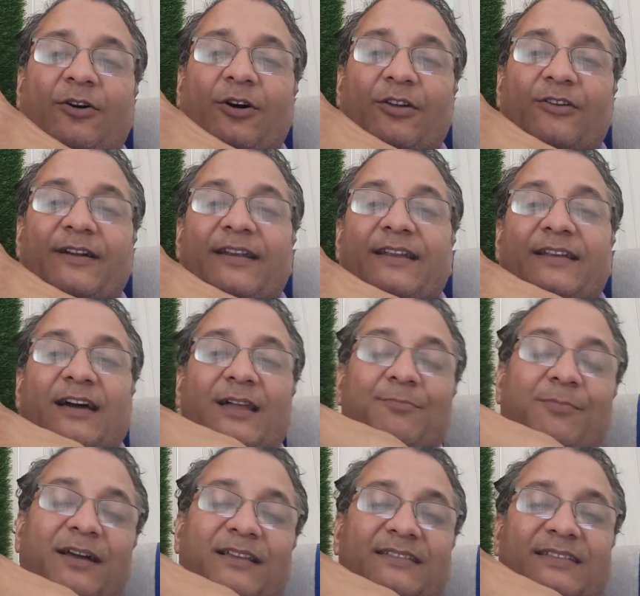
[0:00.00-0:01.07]
already
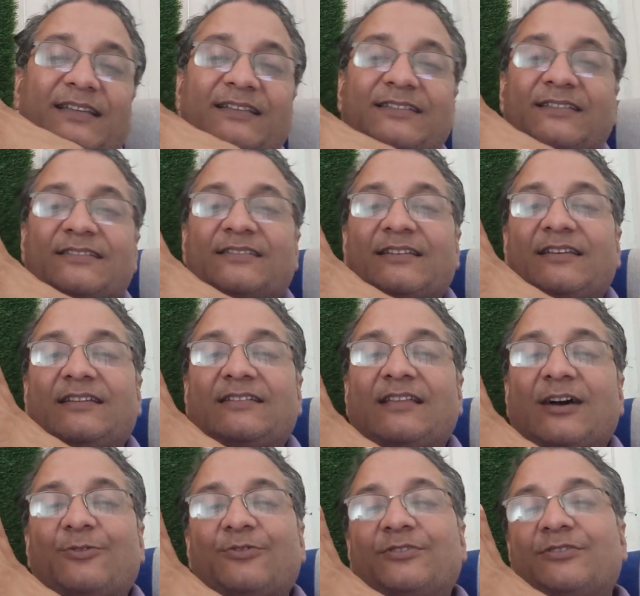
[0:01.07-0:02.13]
done by sages
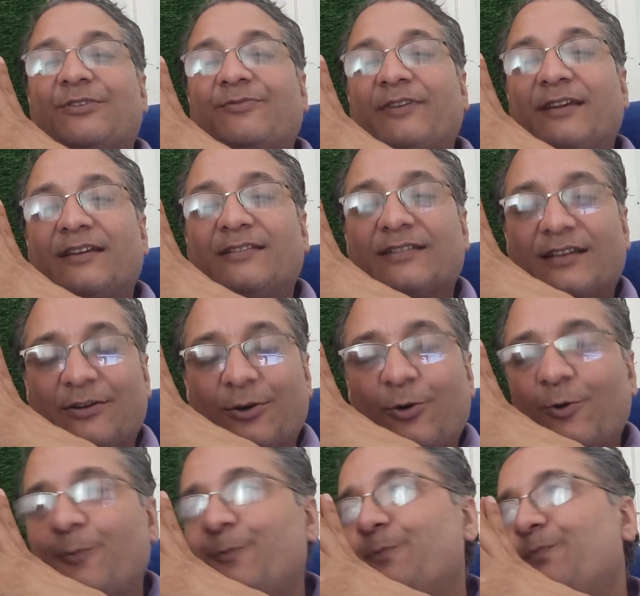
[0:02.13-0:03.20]
thousands of years ago,